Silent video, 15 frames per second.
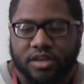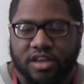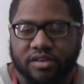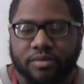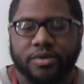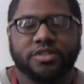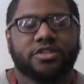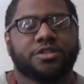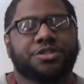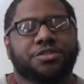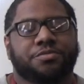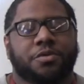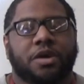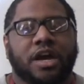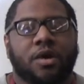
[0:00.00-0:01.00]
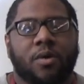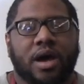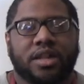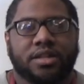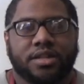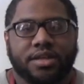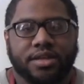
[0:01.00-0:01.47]
if we're searching for
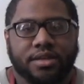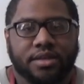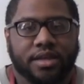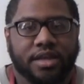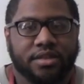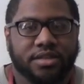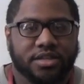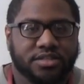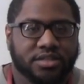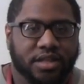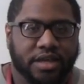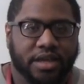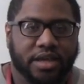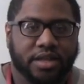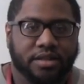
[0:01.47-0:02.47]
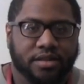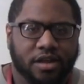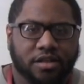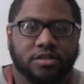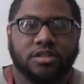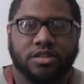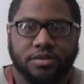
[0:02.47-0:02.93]
equality in this land
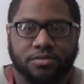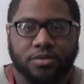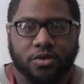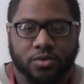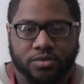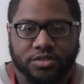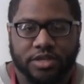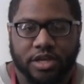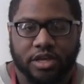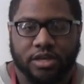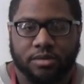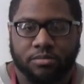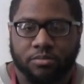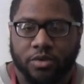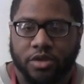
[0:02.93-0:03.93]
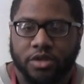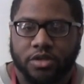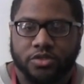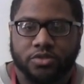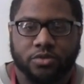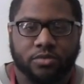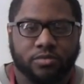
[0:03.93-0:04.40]
underneath those same
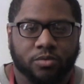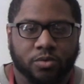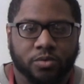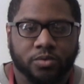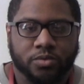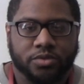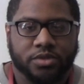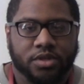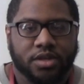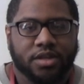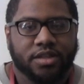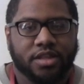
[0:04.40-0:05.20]
sort of rules,